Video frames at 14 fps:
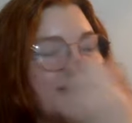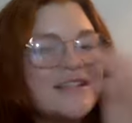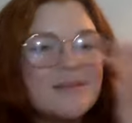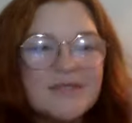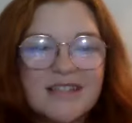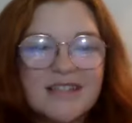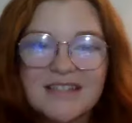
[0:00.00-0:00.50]

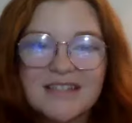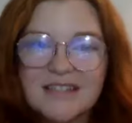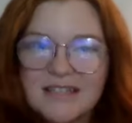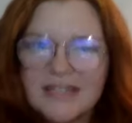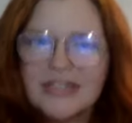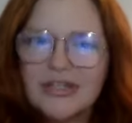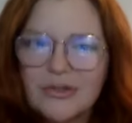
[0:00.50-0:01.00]
this is less to
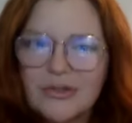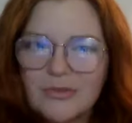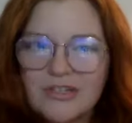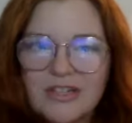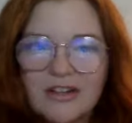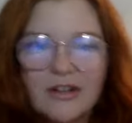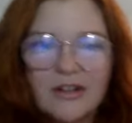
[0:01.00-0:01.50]
teach new
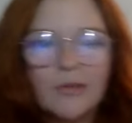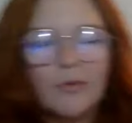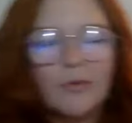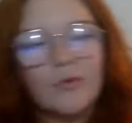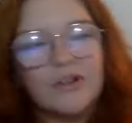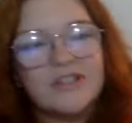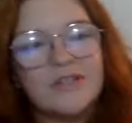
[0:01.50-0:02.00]
material,
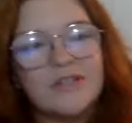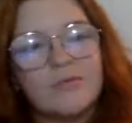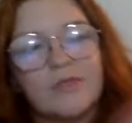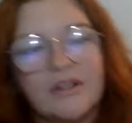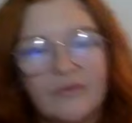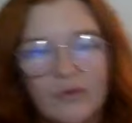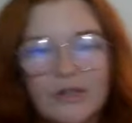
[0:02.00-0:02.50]
but more to
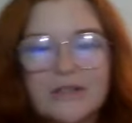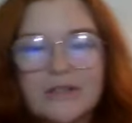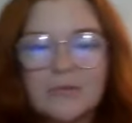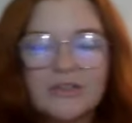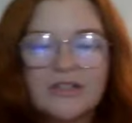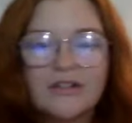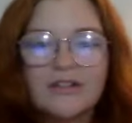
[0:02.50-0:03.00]
reinforce
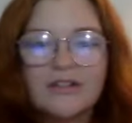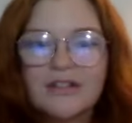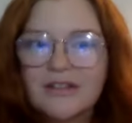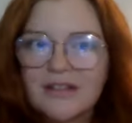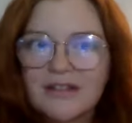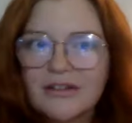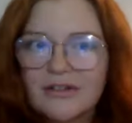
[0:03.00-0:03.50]
material
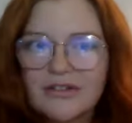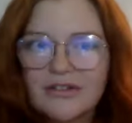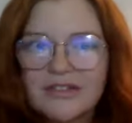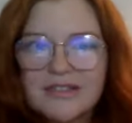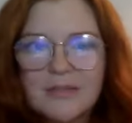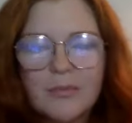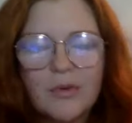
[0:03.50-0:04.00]
that they had
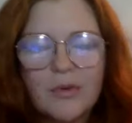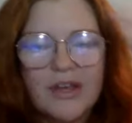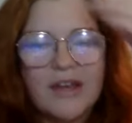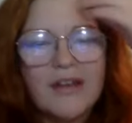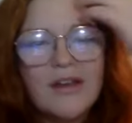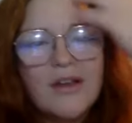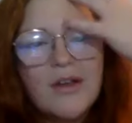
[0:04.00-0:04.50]
learned at some
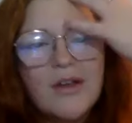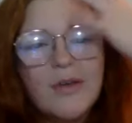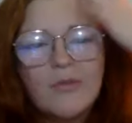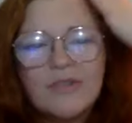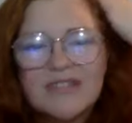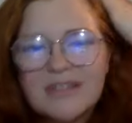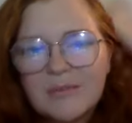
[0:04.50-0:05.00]
point,
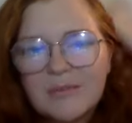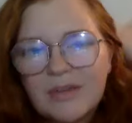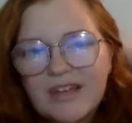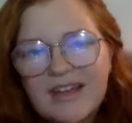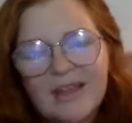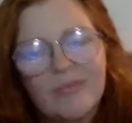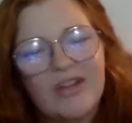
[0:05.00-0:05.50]
was to
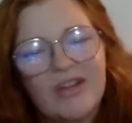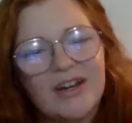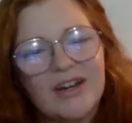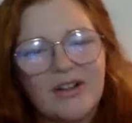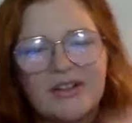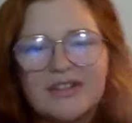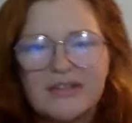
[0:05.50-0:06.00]
play a game that
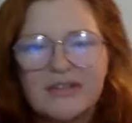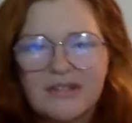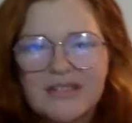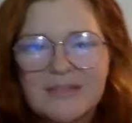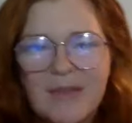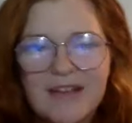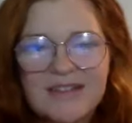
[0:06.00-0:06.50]
I called
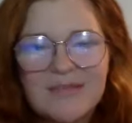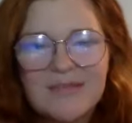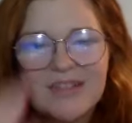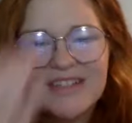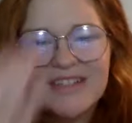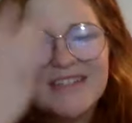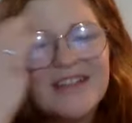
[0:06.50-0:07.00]
Circus
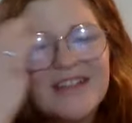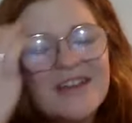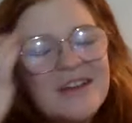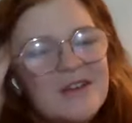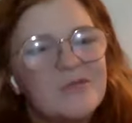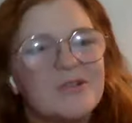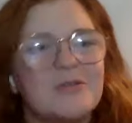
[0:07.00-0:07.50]
Maximus,
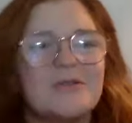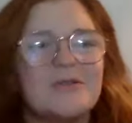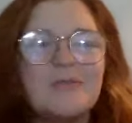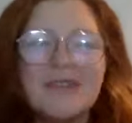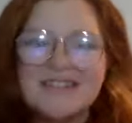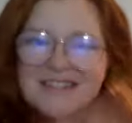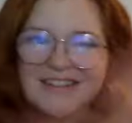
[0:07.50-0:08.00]
which
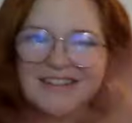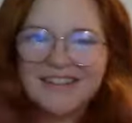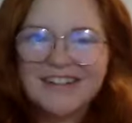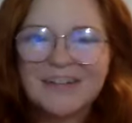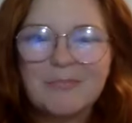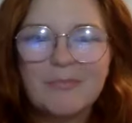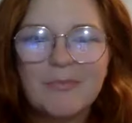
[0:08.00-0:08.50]
was
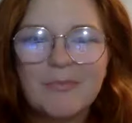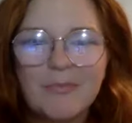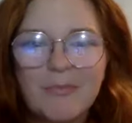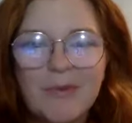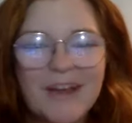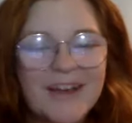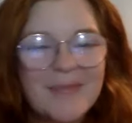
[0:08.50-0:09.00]
basically to
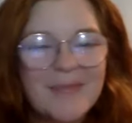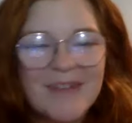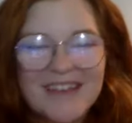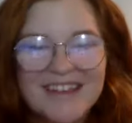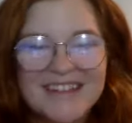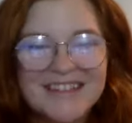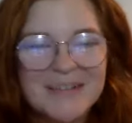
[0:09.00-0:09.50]
break
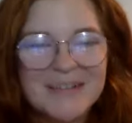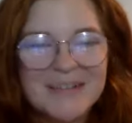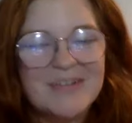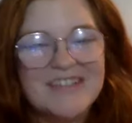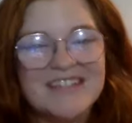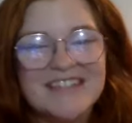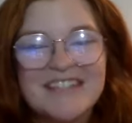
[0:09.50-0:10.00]
my kids up
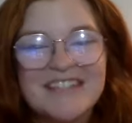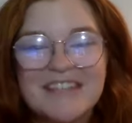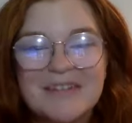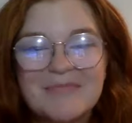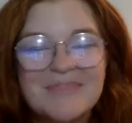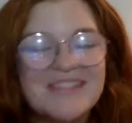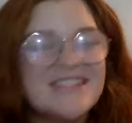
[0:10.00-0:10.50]
into
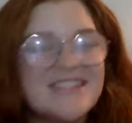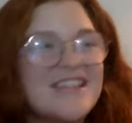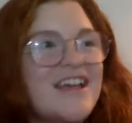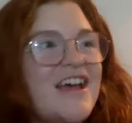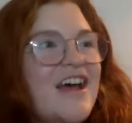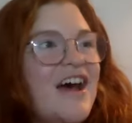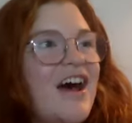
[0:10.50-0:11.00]
teams.
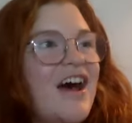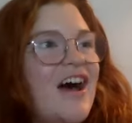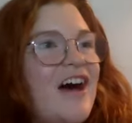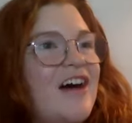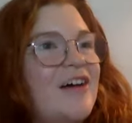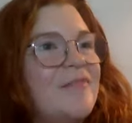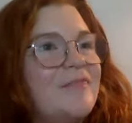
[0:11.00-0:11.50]

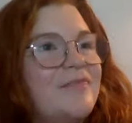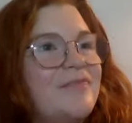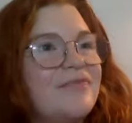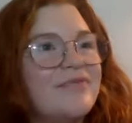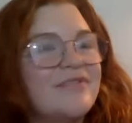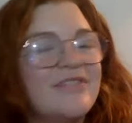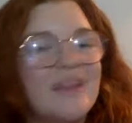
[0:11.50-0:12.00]
Um,
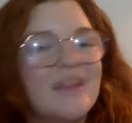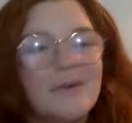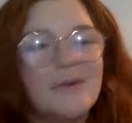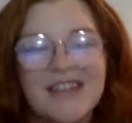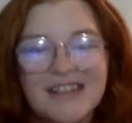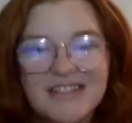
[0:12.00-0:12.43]
they would